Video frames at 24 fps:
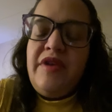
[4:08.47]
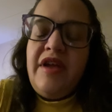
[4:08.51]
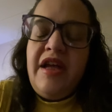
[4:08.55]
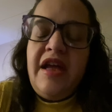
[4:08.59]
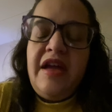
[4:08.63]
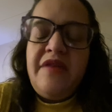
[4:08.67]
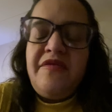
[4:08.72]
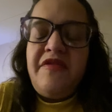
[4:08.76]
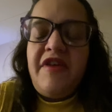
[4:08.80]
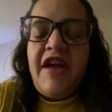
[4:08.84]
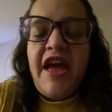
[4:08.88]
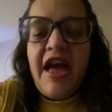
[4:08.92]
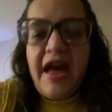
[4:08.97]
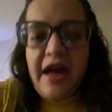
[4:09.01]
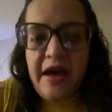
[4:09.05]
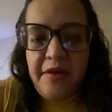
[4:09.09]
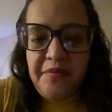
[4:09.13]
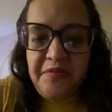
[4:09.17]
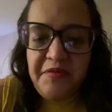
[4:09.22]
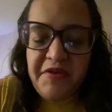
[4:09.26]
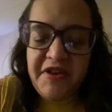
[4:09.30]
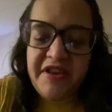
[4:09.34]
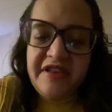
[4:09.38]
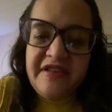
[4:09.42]
If it
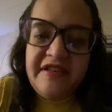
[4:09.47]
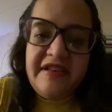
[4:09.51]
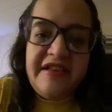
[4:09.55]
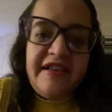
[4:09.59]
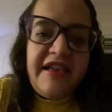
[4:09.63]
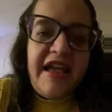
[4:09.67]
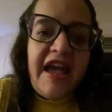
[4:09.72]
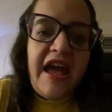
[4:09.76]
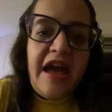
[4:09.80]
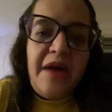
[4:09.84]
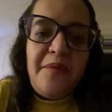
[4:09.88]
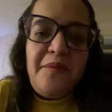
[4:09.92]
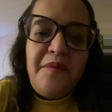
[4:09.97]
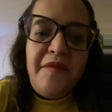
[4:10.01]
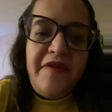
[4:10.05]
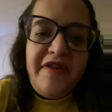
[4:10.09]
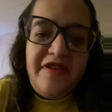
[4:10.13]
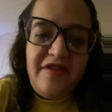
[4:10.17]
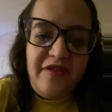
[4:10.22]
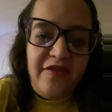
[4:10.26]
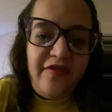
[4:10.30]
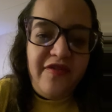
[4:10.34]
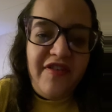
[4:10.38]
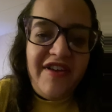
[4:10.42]
happens, it
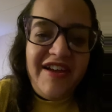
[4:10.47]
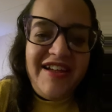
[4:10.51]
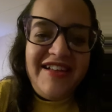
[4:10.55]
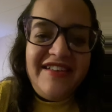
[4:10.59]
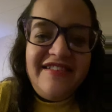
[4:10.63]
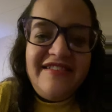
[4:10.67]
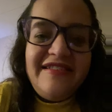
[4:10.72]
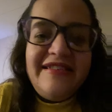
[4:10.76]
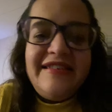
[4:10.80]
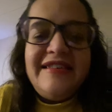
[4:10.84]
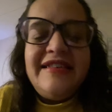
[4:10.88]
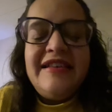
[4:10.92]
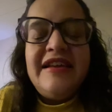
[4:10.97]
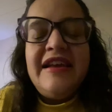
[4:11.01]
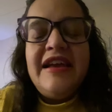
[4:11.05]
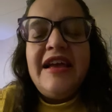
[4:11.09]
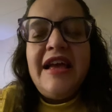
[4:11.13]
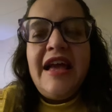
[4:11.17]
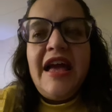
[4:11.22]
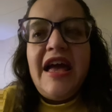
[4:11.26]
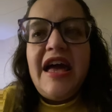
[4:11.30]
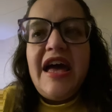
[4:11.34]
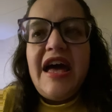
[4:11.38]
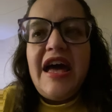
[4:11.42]
happens, friends.
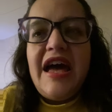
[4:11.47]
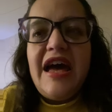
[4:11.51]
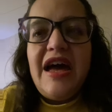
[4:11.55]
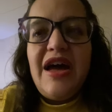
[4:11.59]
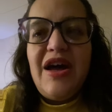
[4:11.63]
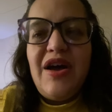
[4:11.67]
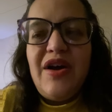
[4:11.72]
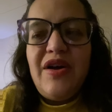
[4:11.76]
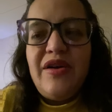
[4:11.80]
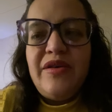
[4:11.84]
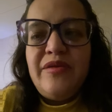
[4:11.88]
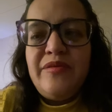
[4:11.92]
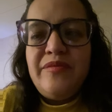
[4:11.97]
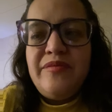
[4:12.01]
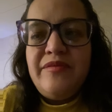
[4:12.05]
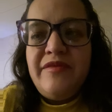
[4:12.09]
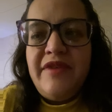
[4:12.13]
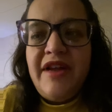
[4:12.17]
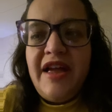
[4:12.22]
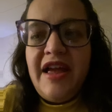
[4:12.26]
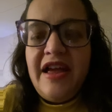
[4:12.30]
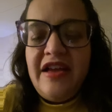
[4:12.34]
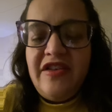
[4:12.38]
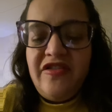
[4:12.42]

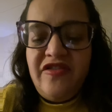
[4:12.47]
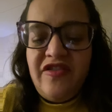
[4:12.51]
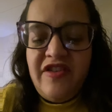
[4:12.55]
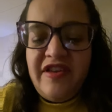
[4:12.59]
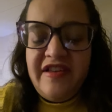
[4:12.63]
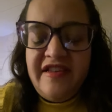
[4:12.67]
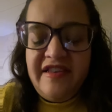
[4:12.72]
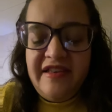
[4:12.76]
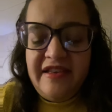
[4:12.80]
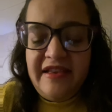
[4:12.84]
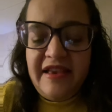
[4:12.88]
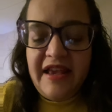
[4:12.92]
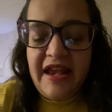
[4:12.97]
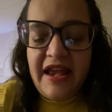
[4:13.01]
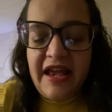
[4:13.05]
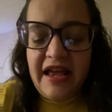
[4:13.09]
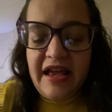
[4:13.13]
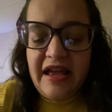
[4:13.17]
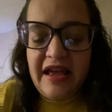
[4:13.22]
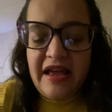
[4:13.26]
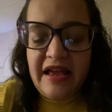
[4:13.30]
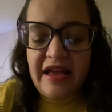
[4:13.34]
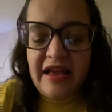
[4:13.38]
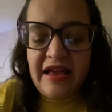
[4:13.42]
It's just
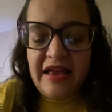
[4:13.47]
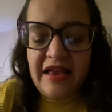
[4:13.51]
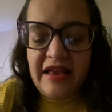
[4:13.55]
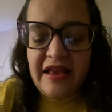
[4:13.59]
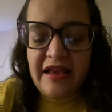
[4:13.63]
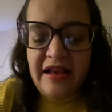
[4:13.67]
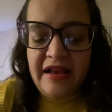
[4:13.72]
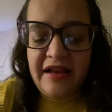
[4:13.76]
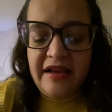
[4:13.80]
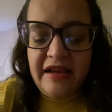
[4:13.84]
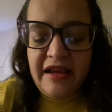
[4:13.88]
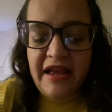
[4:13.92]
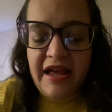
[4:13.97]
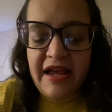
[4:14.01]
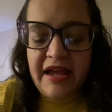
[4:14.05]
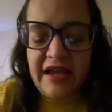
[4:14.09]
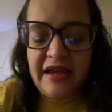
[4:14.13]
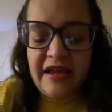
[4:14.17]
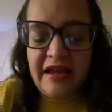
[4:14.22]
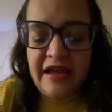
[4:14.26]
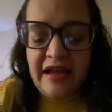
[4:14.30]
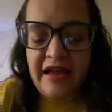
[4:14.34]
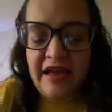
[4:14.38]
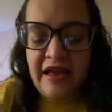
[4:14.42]
that, like,
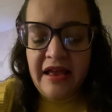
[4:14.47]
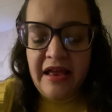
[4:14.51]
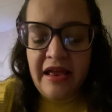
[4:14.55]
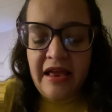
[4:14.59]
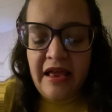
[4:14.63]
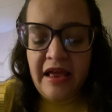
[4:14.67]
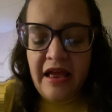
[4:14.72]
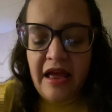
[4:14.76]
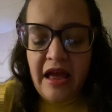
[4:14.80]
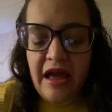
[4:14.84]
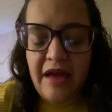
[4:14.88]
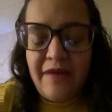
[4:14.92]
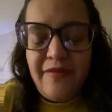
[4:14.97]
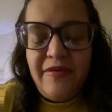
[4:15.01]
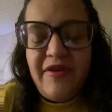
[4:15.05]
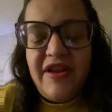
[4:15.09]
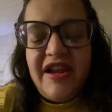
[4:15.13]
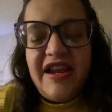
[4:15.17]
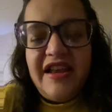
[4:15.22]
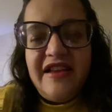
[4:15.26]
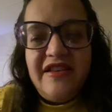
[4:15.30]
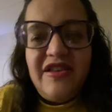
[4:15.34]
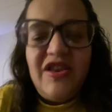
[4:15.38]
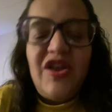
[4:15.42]
I
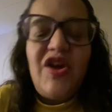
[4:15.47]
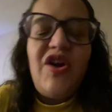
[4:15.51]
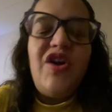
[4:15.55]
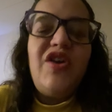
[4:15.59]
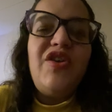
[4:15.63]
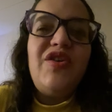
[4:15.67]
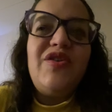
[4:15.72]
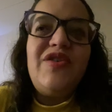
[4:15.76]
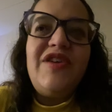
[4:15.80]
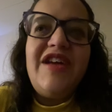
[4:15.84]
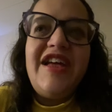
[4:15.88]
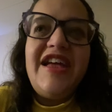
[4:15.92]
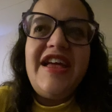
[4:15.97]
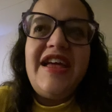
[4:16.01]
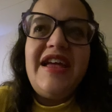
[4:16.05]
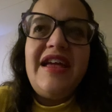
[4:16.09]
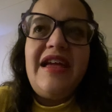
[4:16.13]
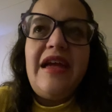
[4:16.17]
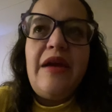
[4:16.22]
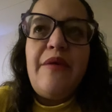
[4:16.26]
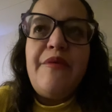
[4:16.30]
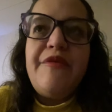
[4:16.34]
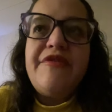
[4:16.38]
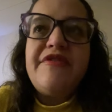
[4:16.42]
really thought,
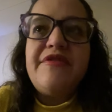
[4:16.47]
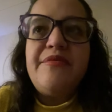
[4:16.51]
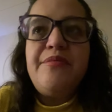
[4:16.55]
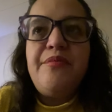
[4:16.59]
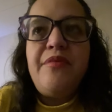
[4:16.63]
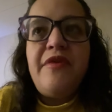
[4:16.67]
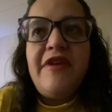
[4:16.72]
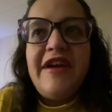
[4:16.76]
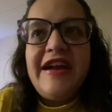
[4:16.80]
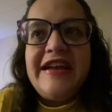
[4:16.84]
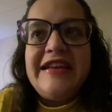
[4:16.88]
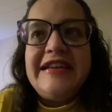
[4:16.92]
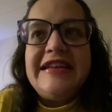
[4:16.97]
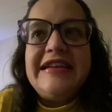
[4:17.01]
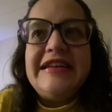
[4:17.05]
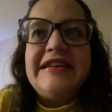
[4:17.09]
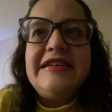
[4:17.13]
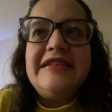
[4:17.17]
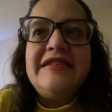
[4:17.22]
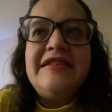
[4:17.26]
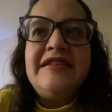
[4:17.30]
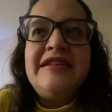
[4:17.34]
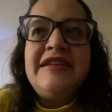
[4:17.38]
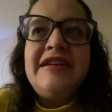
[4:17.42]
okay, I was
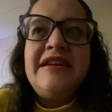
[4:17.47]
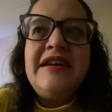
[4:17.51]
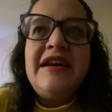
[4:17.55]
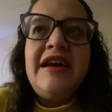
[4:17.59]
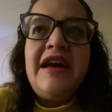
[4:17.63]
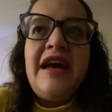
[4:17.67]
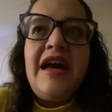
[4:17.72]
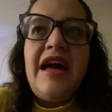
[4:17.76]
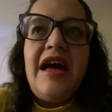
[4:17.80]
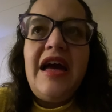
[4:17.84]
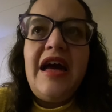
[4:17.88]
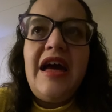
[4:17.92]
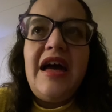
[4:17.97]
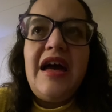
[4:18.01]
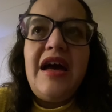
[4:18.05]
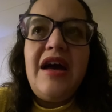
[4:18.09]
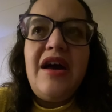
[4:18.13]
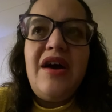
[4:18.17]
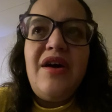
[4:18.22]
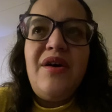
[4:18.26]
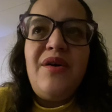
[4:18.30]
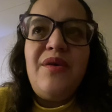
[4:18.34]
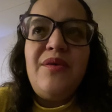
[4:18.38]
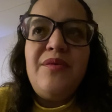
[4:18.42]
pregnant.
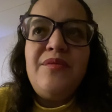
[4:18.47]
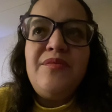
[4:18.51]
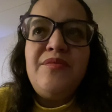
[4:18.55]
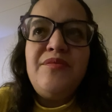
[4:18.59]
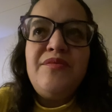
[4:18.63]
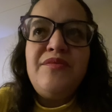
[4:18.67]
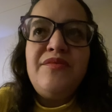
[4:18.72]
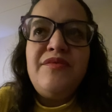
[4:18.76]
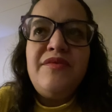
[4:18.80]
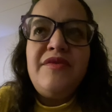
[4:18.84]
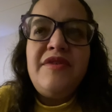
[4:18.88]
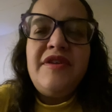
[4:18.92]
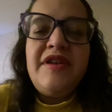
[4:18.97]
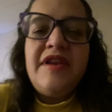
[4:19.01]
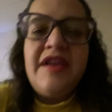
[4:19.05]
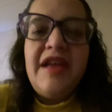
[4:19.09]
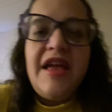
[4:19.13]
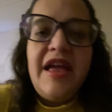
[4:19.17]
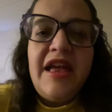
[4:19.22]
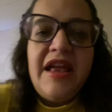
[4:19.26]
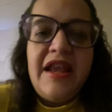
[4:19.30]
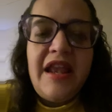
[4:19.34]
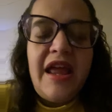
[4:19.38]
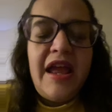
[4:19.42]
And
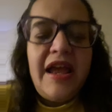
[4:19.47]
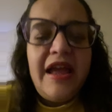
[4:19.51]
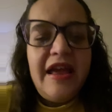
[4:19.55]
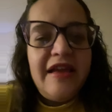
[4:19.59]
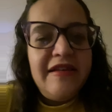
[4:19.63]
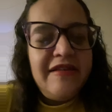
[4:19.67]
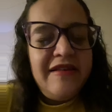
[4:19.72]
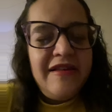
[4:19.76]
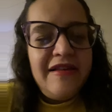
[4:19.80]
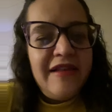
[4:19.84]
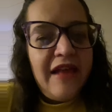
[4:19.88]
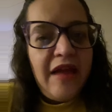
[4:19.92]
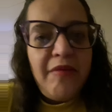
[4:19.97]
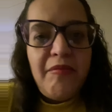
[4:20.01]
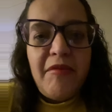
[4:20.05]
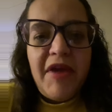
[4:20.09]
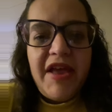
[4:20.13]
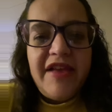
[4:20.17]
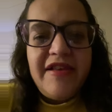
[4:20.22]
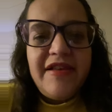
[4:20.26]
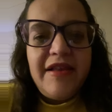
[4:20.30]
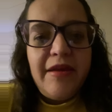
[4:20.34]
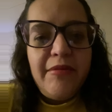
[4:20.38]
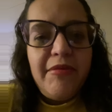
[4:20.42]
I guess it's like
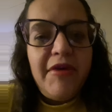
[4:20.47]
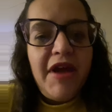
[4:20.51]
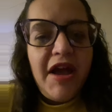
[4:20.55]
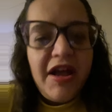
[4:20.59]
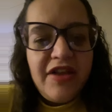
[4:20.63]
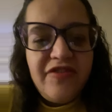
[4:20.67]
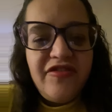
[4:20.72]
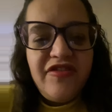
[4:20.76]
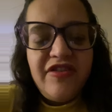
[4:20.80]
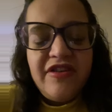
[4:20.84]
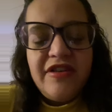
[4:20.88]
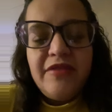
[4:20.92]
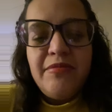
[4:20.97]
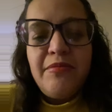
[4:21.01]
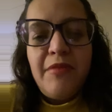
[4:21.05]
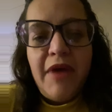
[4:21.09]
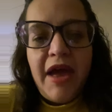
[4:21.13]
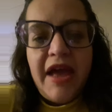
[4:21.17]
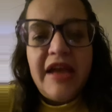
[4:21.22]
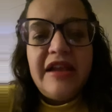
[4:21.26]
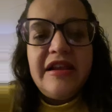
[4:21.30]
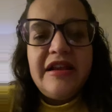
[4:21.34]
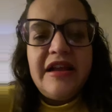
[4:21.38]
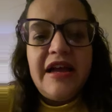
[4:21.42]
my subconscious
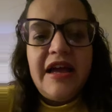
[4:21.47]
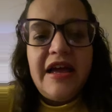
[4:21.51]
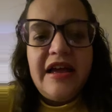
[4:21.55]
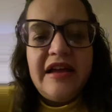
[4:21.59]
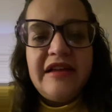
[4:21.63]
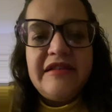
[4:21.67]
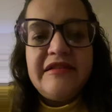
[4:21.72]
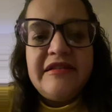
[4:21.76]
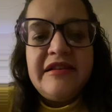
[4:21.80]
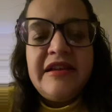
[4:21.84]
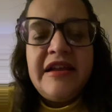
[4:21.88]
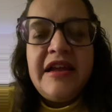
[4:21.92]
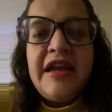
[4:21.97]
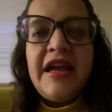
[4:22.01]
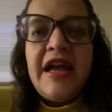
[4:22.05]
mind, guys.